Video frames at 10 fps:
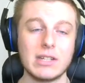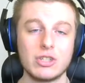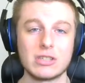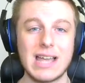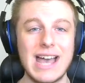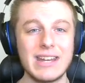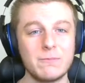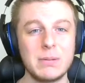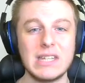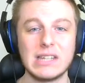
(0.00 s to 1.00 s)
Just kind of
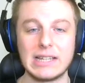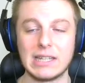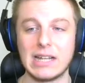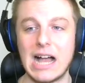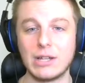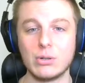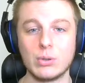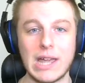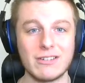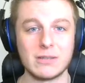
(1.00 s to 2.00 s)
be like the guy who
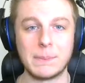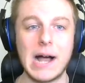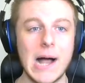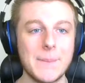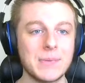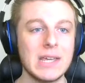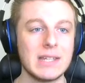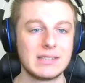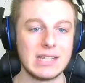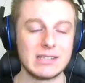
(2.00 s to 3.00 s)
carries bomb,
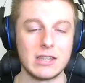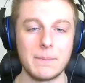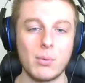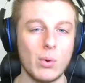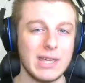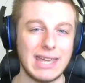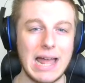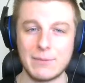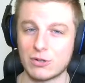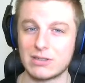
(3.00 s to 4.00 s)
sits in the point,
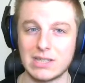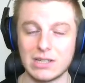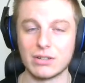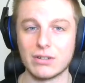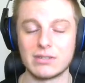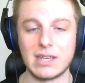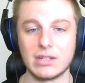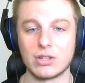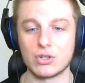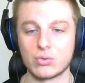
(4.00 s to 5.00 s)
captures tiers in
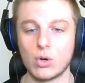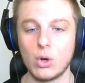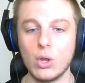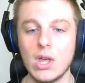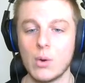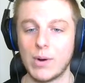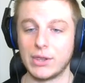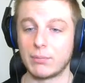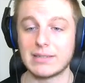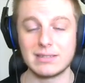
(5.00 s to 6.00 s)
Control, while
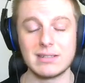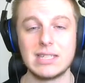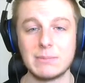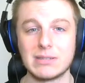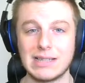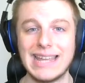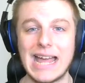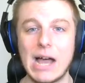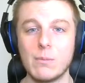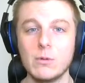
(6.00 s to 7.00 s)
the rest of the team slayed
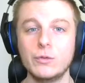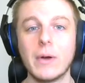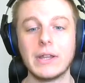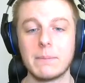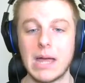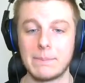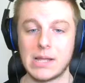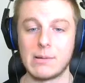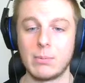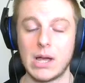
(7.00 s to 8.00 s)
out, moved around the map, blah,
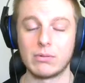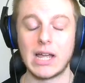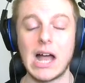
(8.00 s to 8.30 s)
blah, blah, right?